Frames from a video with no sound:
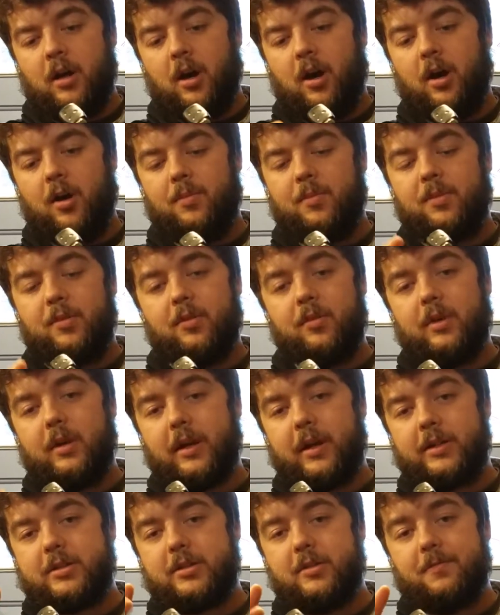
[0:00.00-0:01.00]
so you can
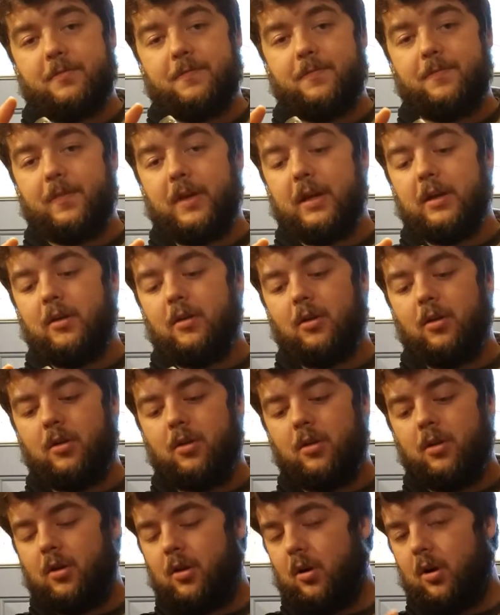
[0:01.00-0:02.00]
actually feel
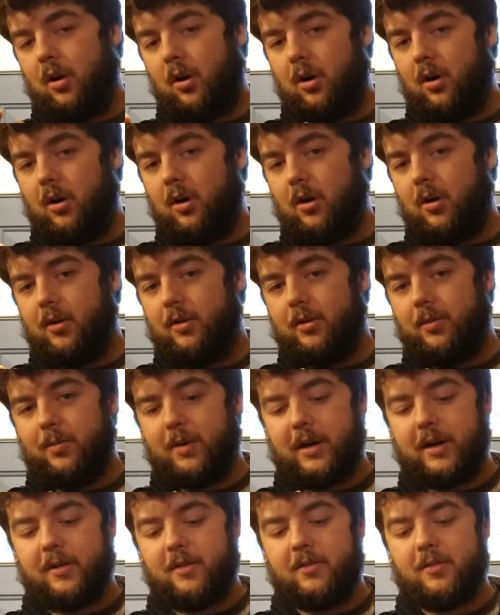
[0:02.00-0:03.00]
all the
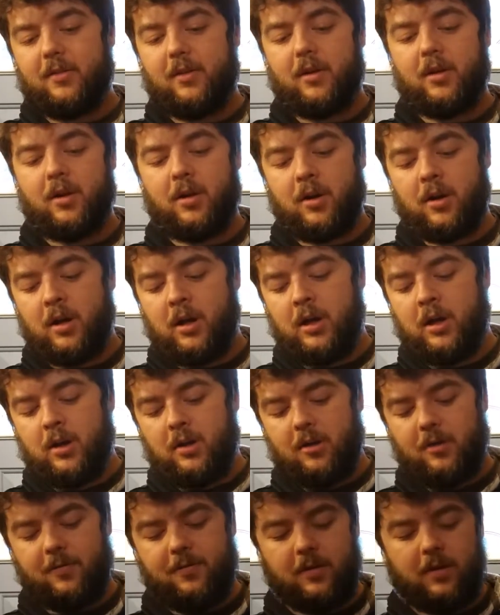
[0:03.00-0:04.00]
bites there.
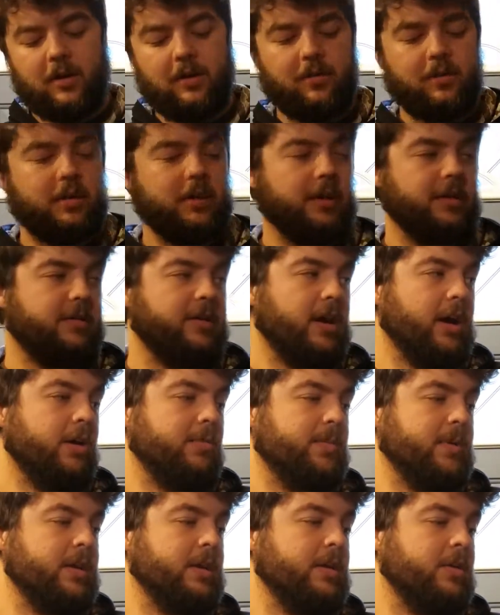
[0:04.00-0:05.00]
You feel everything that's
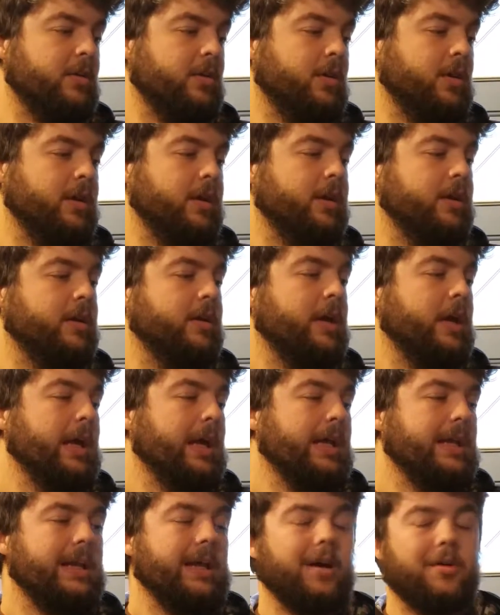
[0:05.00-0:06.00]
happening on it.
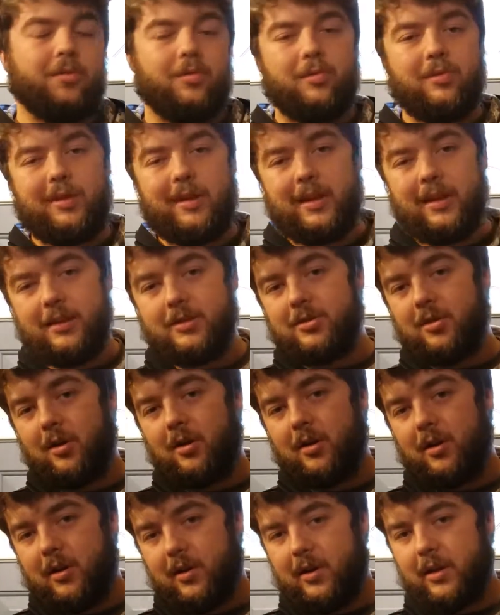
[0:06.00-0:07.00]
Now, these
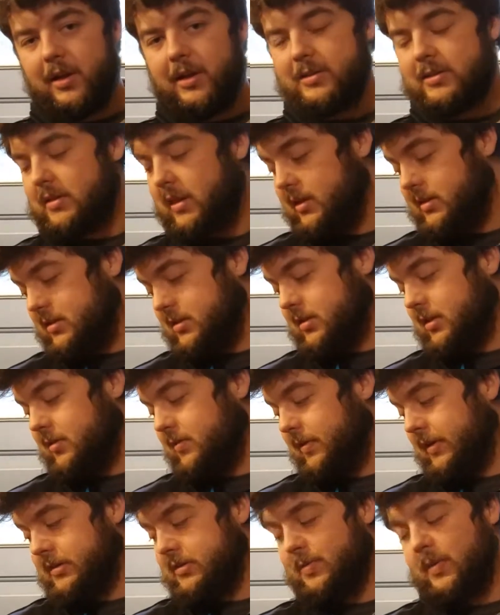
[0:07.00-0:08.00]
aren't nearly as
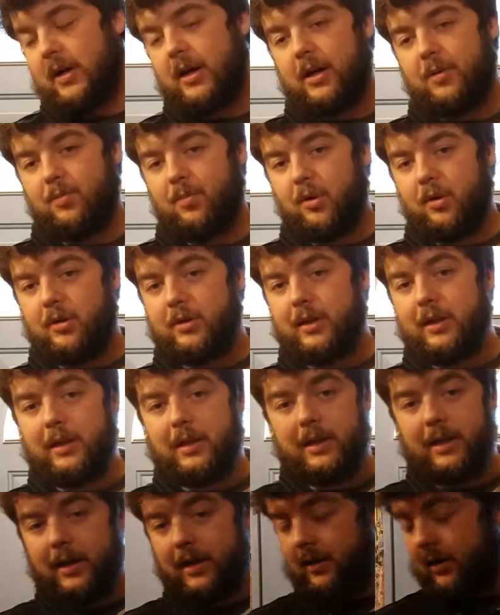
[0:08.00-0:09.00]
sensitive as my Berkley
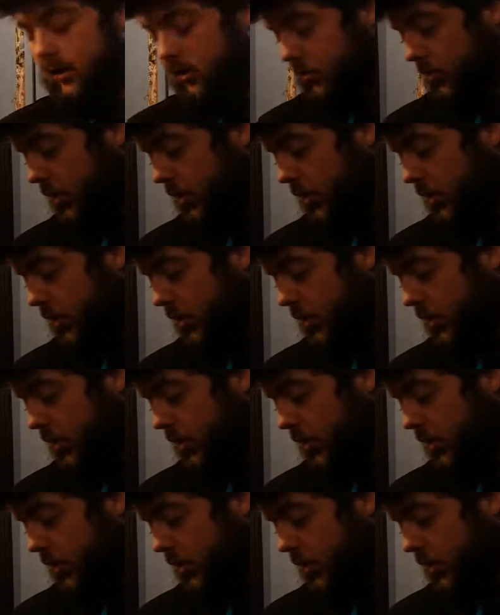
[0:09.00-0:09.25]
lightning